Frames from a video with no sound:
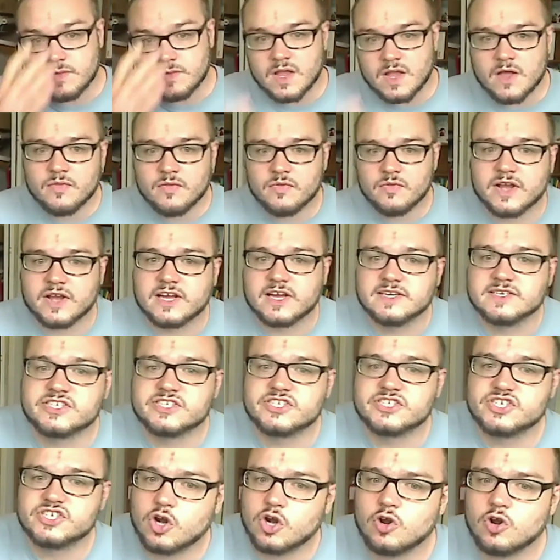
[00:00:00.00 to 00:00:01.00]
The
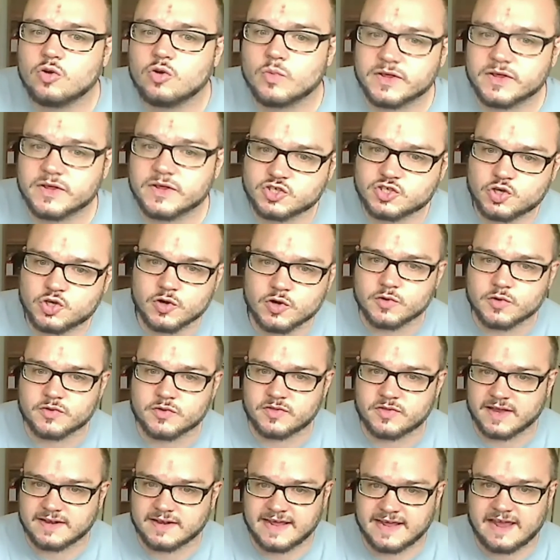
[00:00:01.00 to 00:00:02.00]
concern with truth
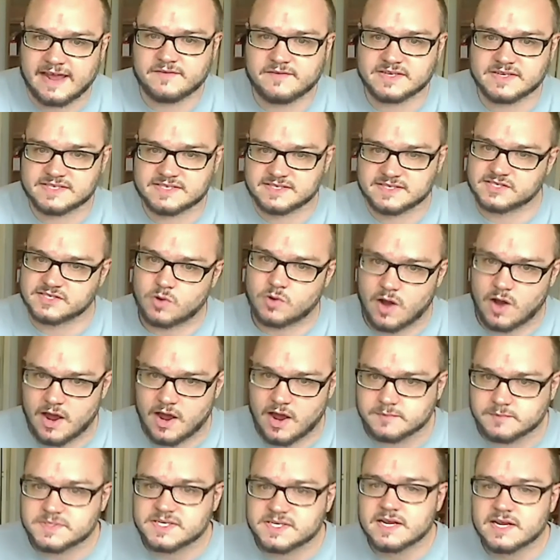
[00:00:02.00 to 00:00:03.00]
that Davies
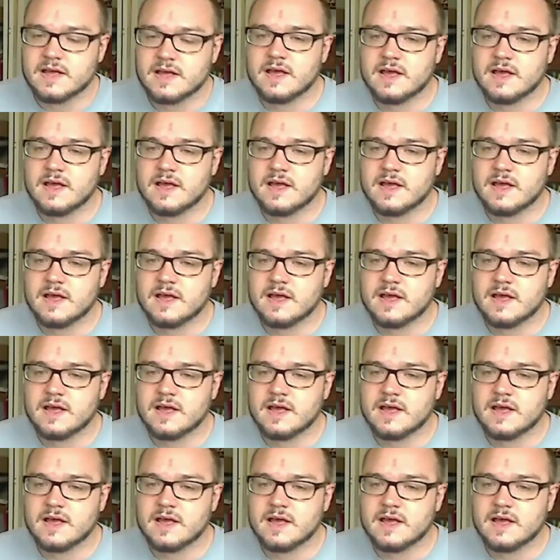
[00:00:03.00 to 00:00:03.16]
describes,